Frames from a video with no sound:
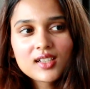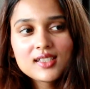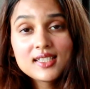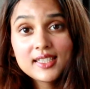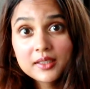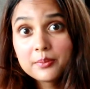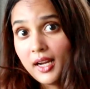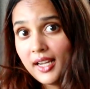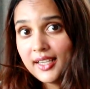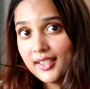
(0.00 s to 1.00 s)
stick
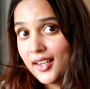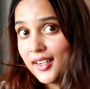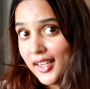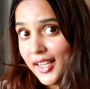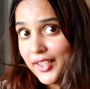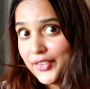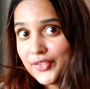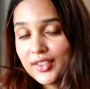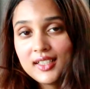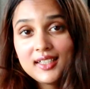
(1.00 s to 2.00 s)
by in our life,
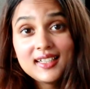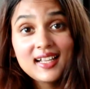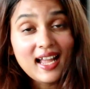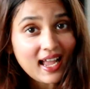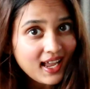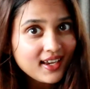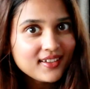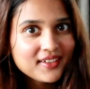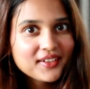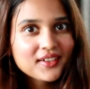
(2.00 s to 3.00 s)

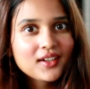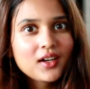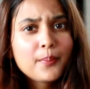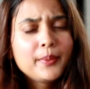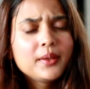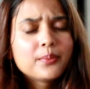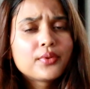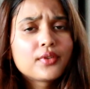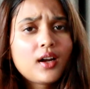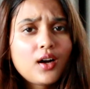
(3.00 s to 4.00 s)
and be
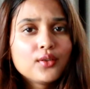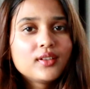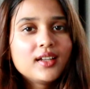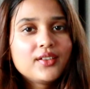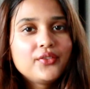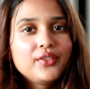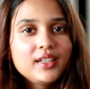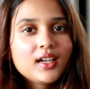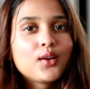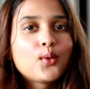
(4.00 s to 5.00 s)
proud that
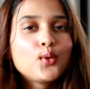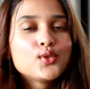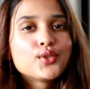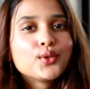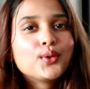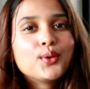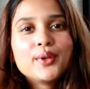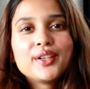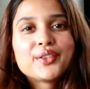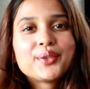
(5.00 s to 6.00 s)
we are also
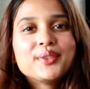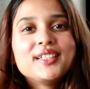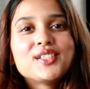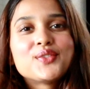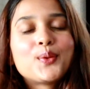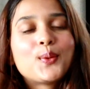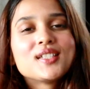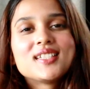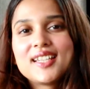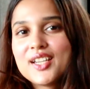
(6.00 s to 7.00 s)
going through these 4
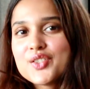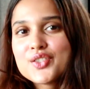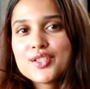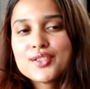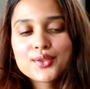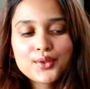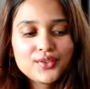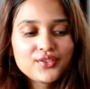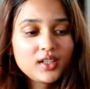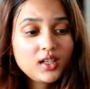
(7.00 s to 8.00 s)
stages
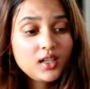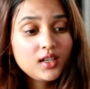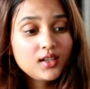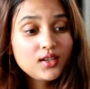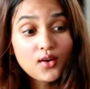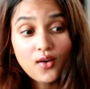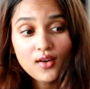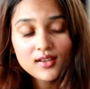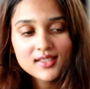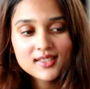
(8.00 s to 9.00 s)
of
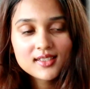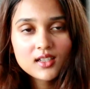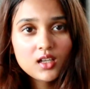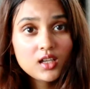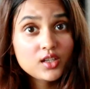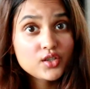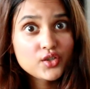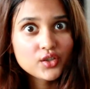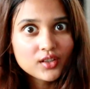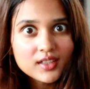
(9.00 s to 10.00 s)
loss,
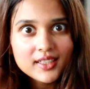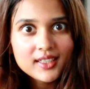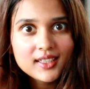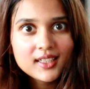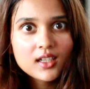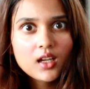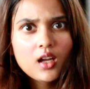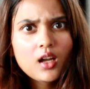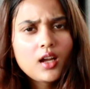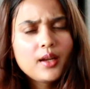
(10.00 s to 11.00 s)
journey,
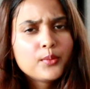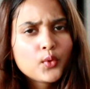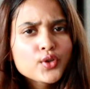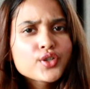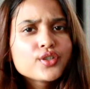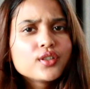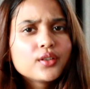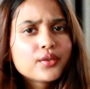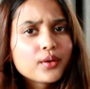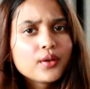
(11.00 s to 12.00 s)
emotional
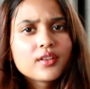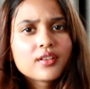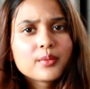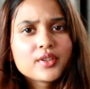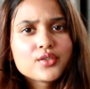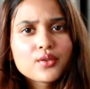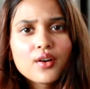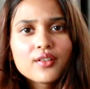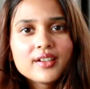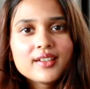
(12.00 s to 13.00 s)
growth,
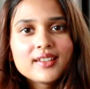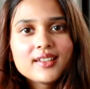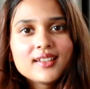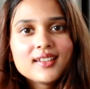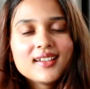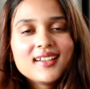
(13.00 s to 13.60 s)
maturity,